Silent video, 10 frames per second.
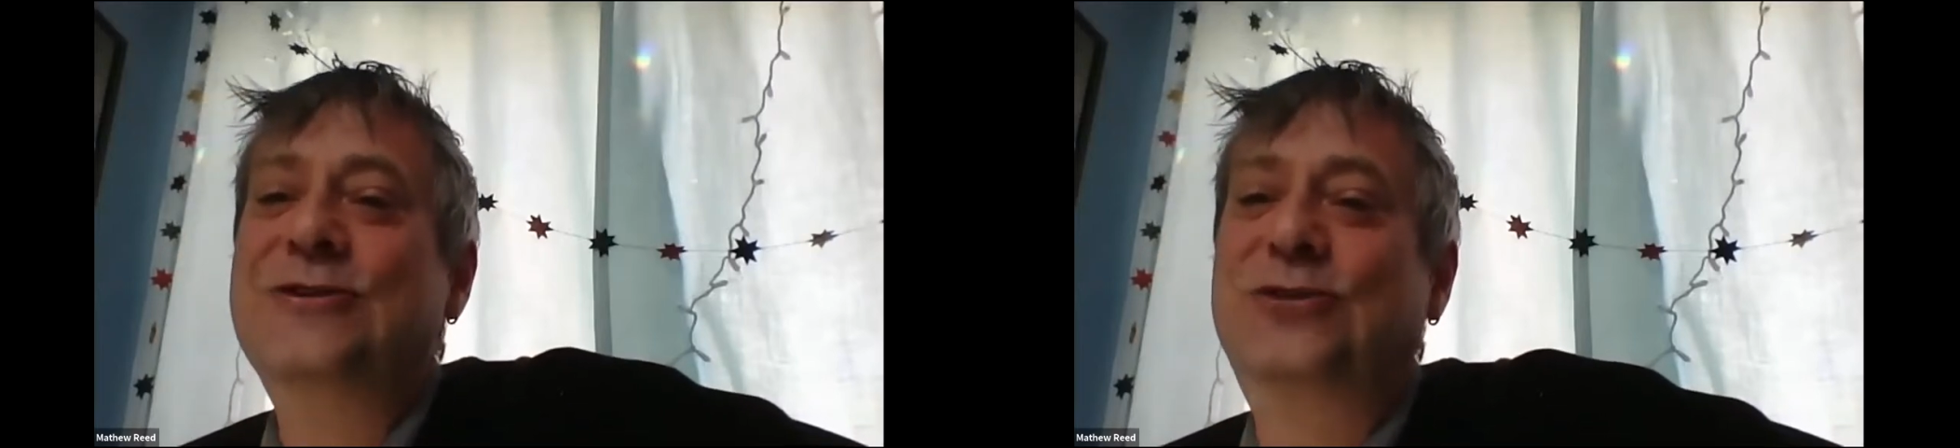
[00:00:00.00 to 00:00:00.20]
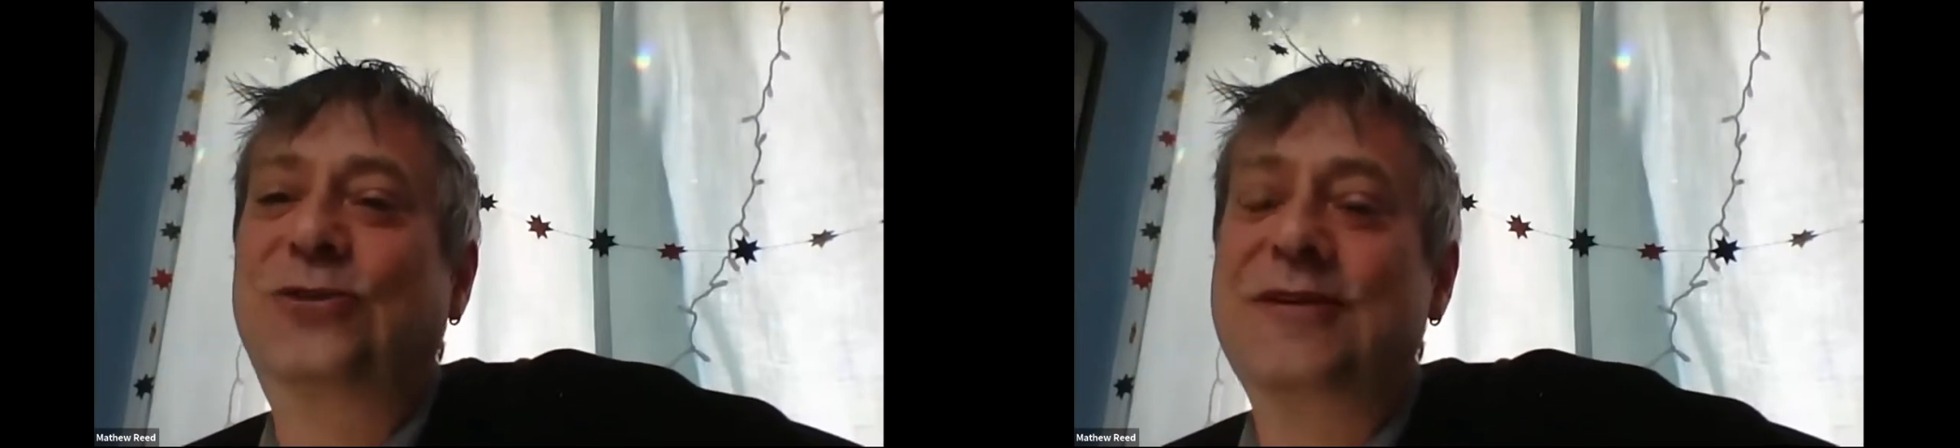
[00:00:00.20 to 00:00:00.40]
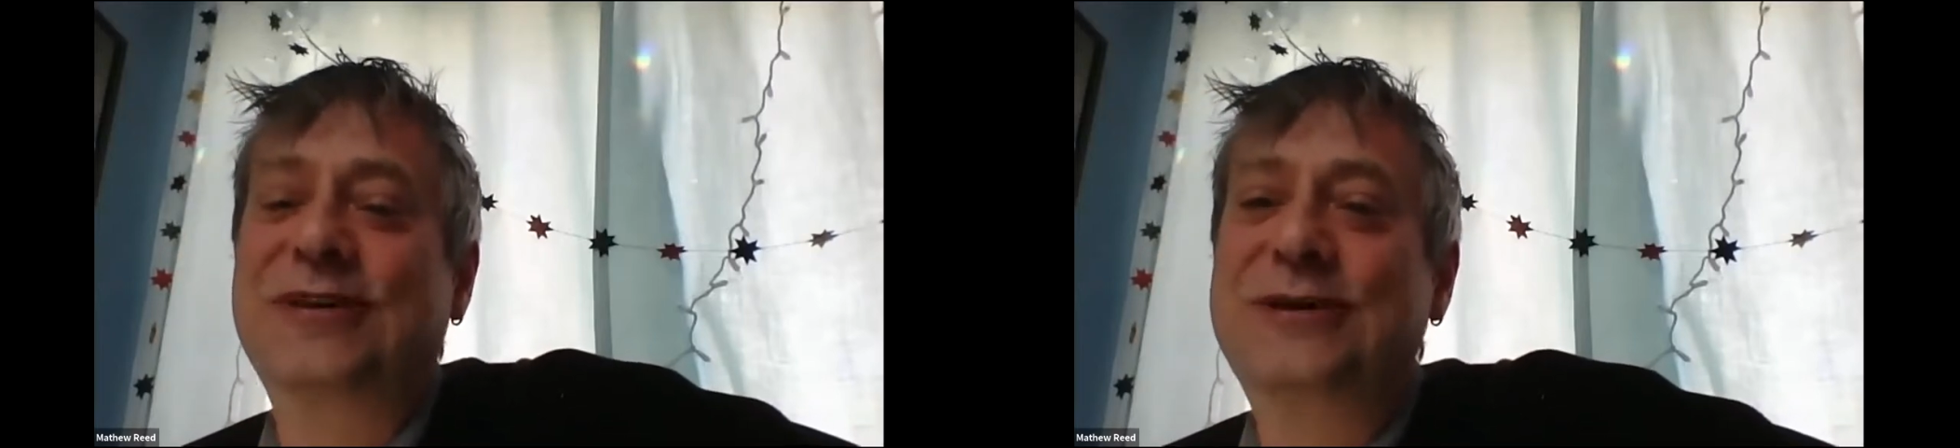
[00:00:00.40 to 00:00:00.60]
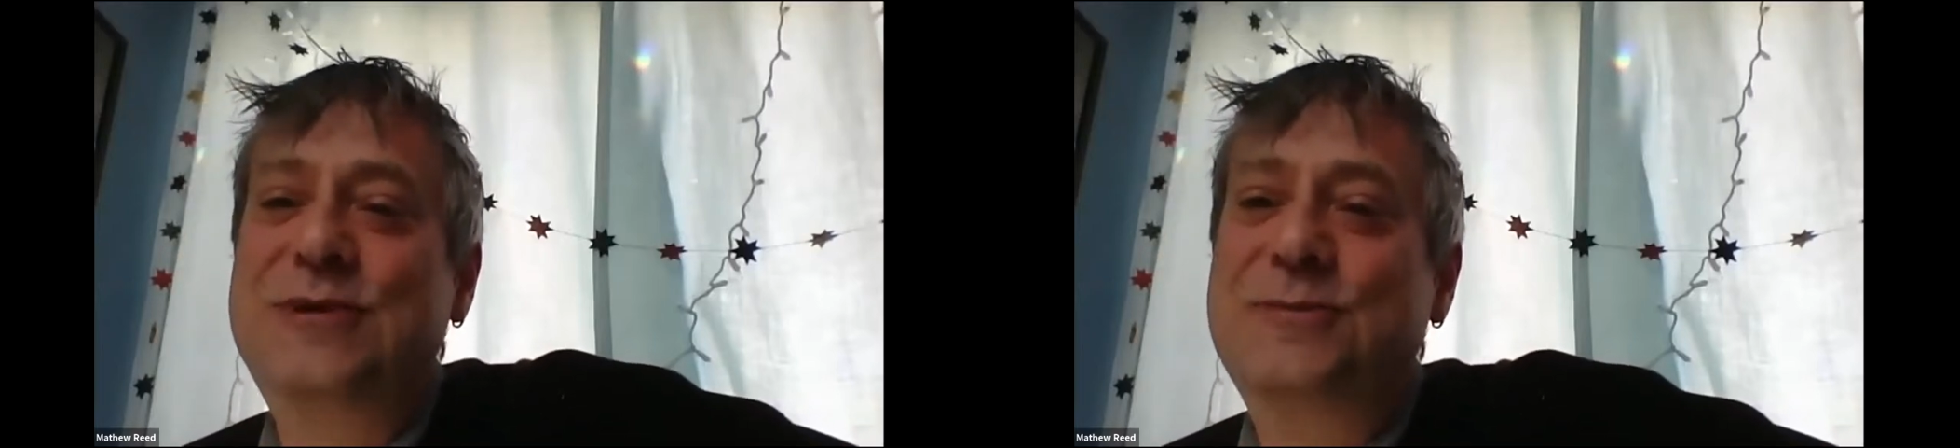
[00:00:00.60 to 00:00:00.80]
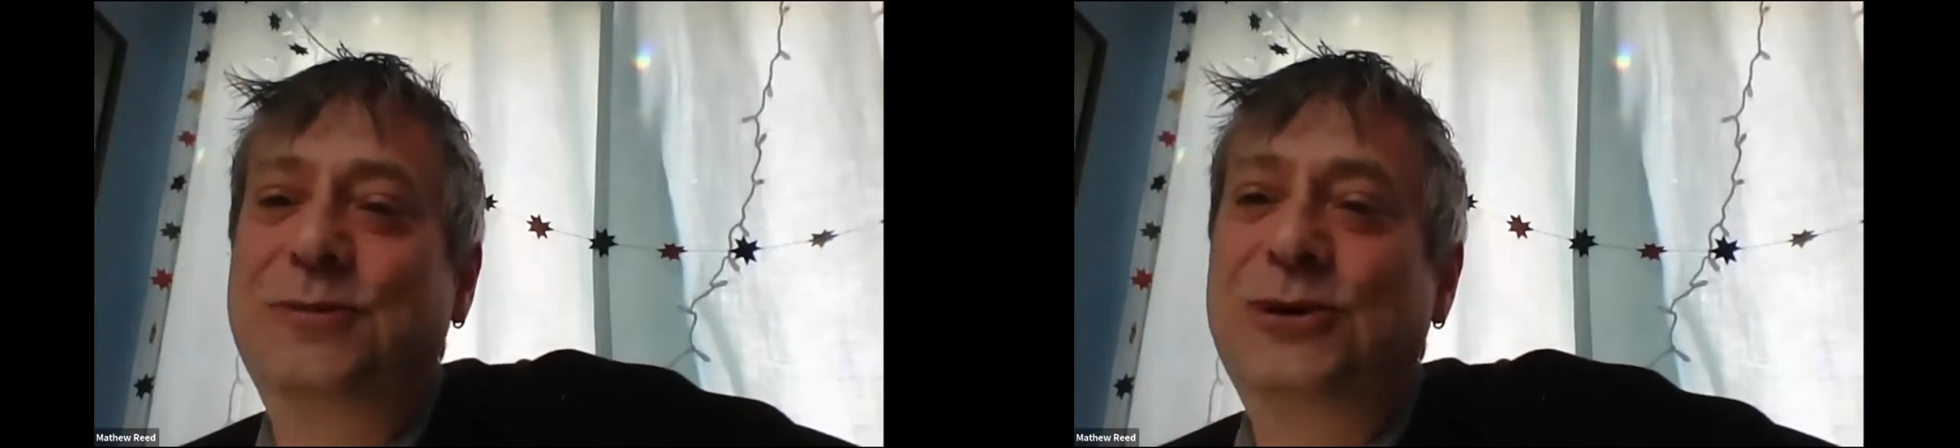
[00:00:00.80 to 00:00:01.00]
driven
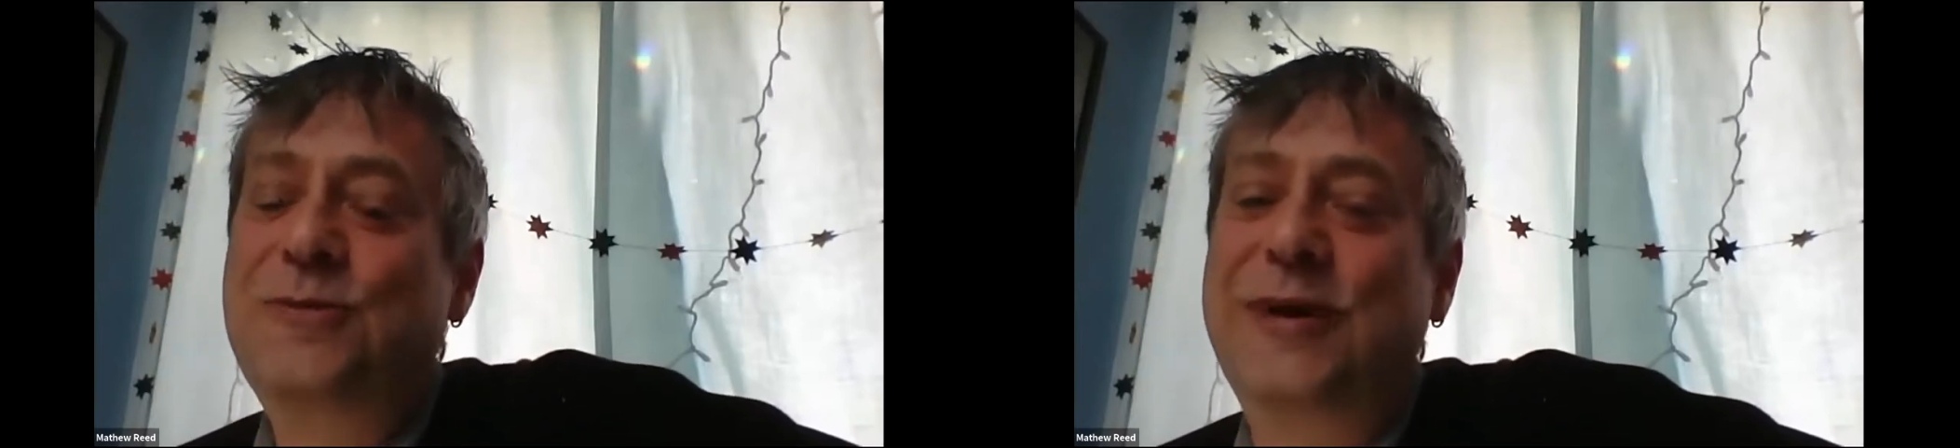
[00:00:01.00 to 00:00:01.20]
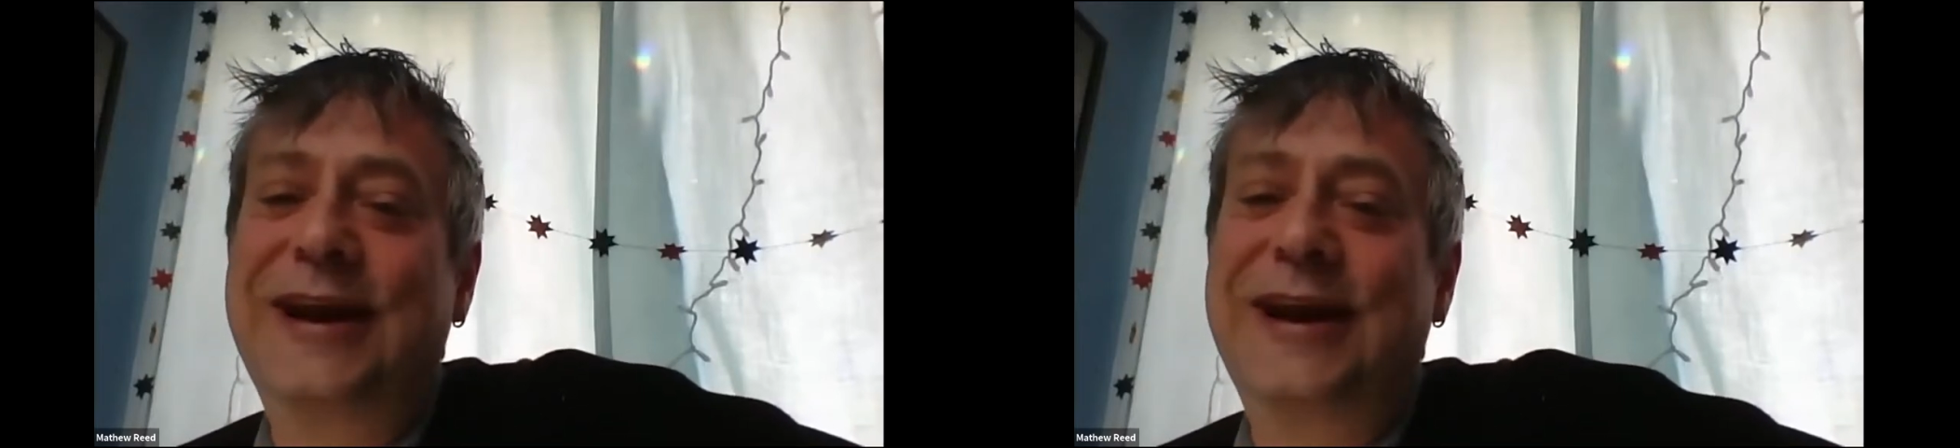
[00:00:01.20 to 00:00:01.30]
people, but